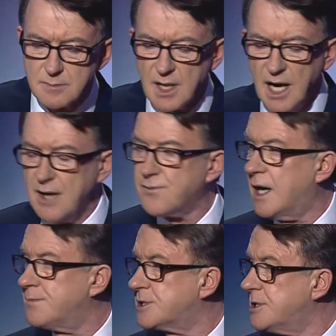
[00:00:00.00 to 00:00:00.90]
I've
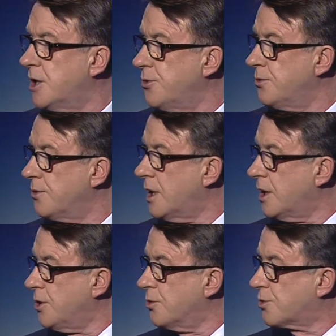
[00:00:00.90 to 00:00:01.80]
come to know
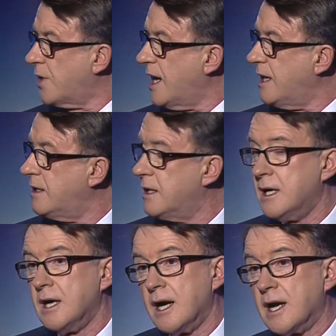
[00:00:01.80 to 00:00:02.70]
Ukraine
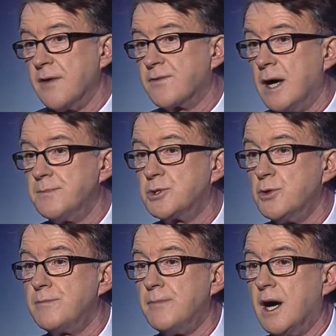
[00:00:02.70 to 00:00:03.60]
and I've come
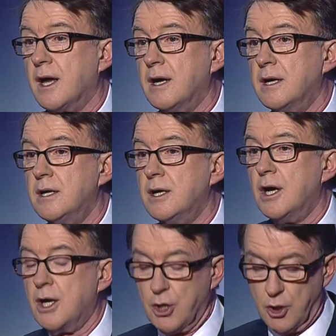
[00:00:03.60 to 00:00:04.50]
to admire
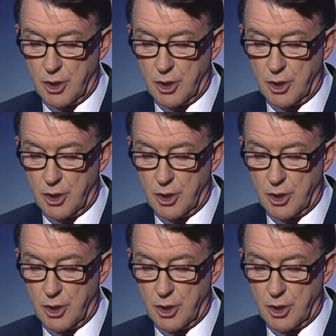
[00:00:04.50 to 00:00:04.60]
your